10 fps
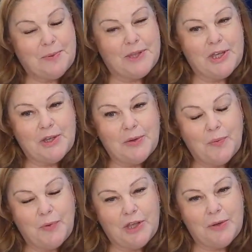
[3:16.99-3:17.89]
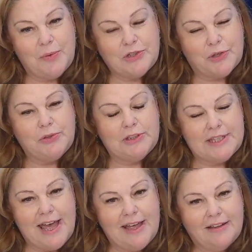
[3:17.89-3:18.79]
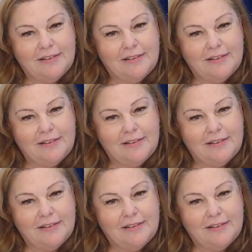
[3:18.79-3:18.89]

were you were you schooled there?